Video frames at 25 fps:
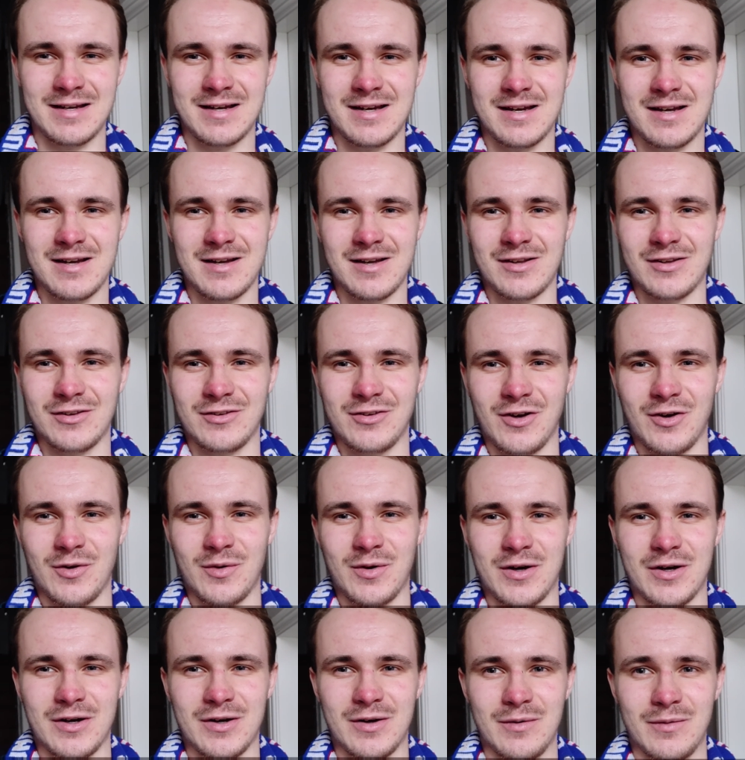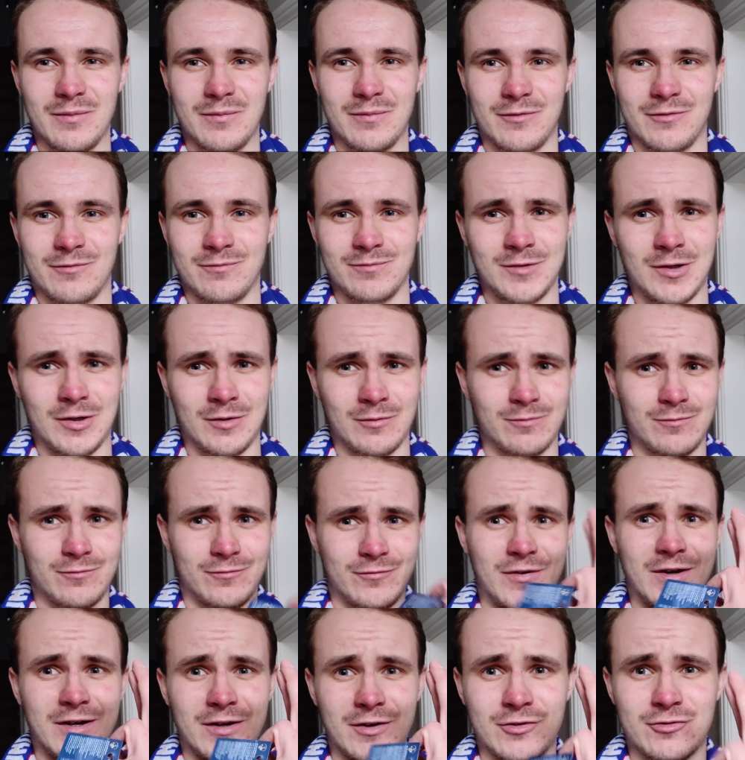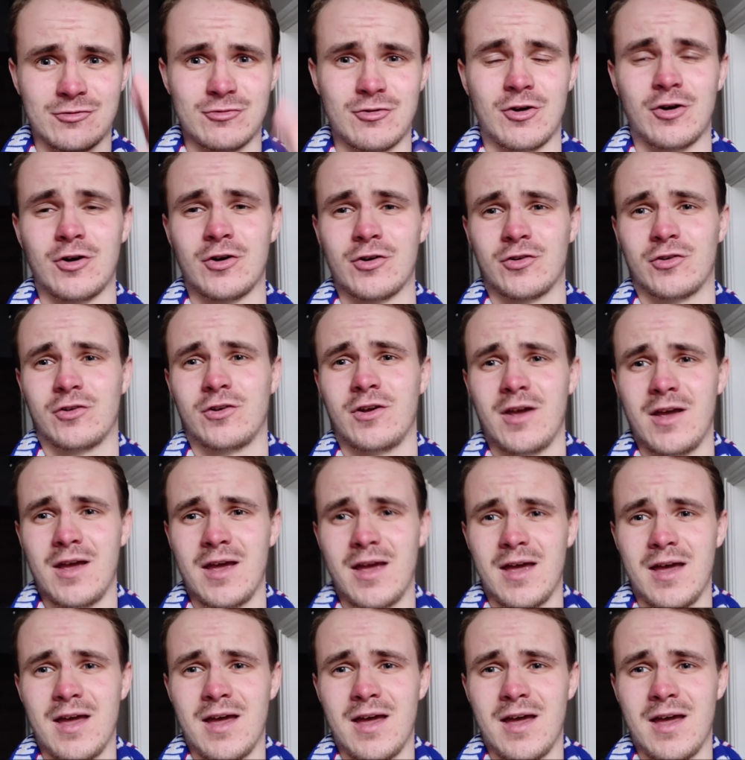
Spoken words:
So, fingers crossed.